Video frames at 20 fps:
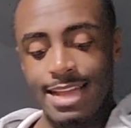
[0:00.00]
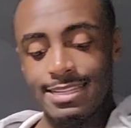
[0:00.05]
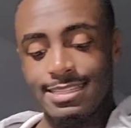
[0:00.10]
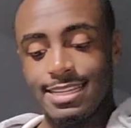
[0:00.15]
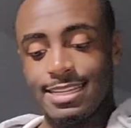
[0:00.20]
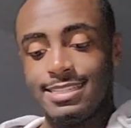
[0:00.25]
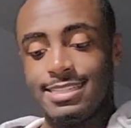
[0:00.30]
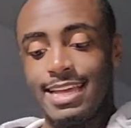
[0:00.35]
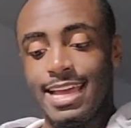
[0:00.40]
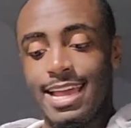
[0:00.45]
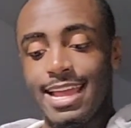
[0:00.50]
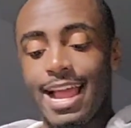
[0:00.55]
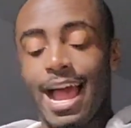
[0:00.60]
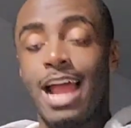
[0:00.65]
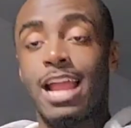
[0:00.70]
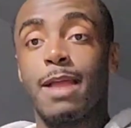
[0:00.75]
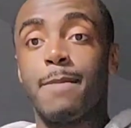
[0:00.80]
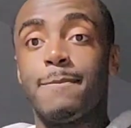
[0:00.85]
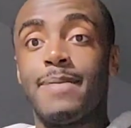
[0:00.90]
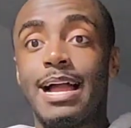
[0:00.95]
and today
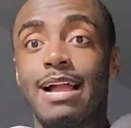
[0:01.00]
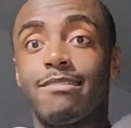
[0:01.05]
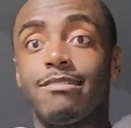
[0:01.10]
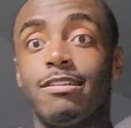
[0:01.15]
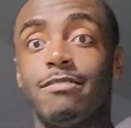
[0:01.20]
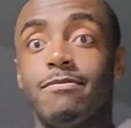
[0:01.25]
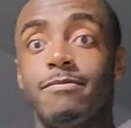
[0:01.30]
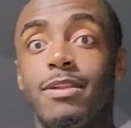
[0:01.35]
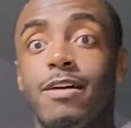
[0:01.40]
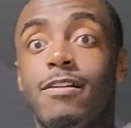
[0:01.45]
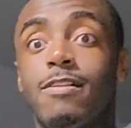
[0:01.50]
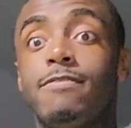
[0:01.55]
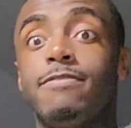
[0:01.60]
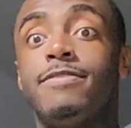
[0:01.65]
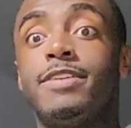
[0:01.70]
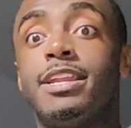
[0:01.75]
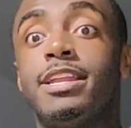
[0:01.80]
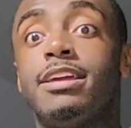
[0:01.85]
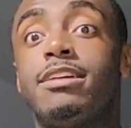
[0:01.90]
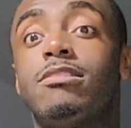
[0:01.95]
I am back with another
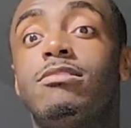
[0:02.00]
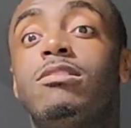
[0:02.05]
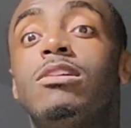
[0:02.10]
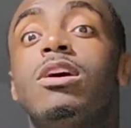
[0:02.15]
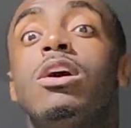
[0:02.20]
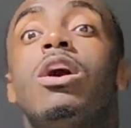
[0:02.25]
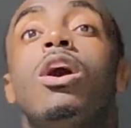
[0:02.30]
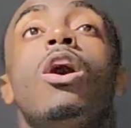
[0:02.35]
video.